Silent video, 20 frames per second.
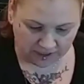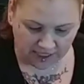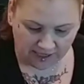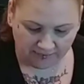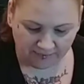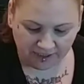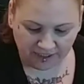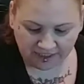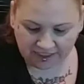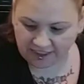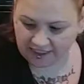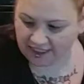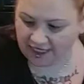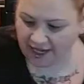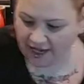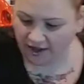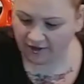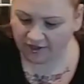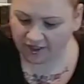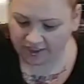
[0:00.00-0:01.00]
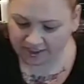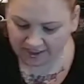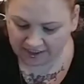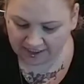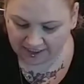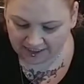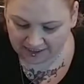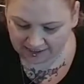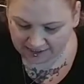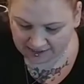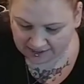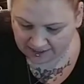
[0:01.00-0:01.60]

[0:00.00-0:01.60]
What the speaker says: Let me see how this is.